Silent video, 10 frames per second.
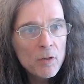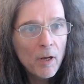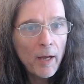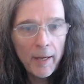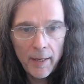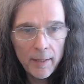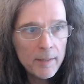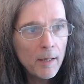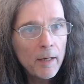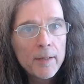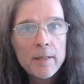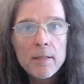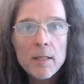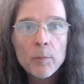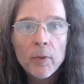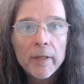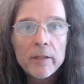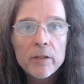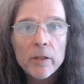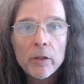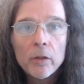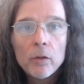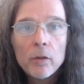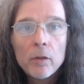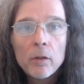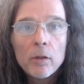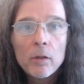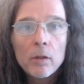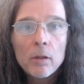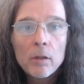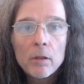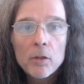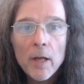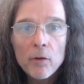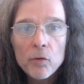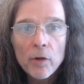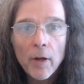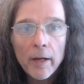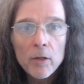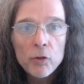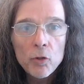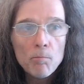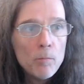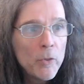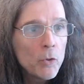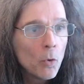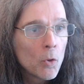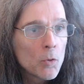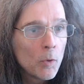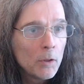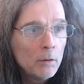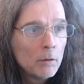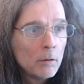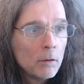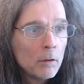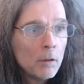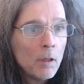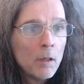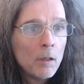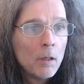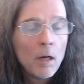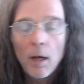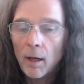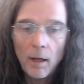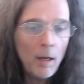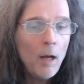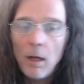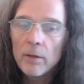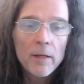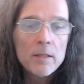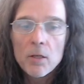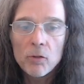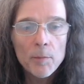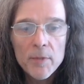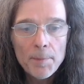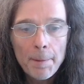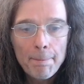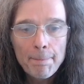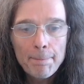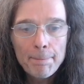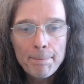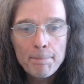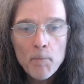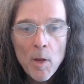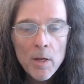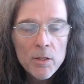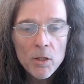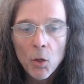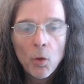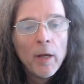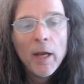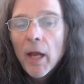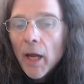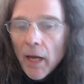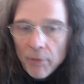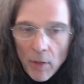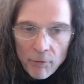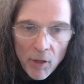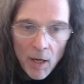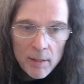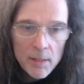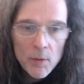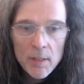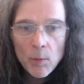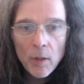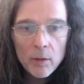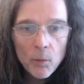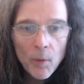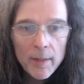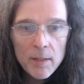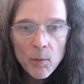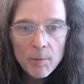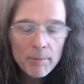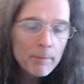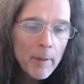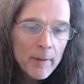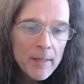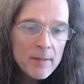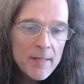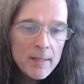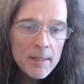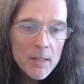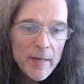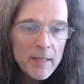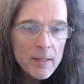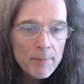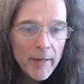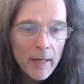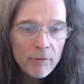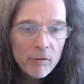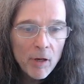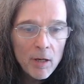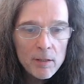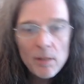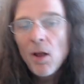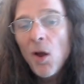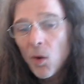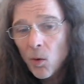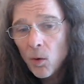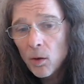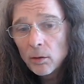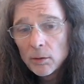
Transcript: and I can simply do, I can mute aux 1, and there's no drums. So if you have rehearsals where someone maybe lives a distance away and doesn't make every rehearsal, or